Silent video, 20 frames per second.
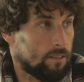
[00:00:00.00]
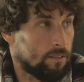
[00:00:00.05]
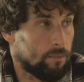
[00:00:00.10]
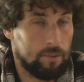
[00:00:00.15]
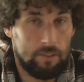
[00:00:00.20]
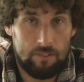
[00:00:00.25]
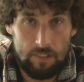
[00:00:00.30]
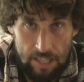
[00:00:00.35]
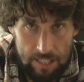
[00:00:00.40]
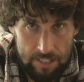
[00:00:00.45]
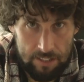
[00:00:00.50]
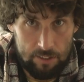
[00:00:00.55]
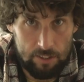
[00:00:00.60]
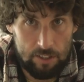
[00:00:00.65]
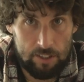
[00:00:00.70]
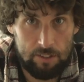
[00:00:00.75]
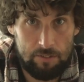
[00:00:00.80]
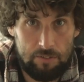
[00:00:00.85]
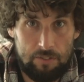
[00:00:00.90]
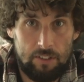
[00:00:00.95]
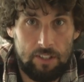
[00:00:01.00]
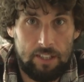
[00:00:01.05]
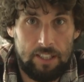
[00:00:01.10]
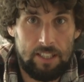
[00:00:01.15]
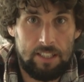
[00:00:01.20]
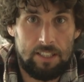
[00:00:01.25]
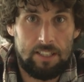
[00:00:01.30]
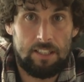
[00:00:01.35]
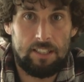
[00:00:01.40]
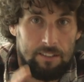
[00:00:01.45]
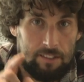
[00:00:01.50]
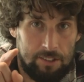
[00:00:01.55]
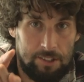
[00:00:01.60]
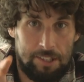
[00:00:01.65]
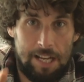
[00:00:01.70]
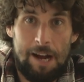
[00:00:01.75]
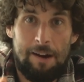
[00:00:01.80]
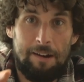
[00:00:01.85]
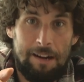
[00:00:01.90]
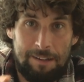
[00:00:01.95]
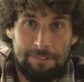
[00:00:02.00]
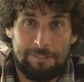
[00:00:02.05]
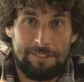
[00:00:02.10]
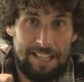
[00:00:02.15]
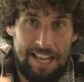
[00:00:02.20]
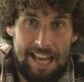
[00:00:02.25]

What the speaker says: We've had a look at the footage. Shout out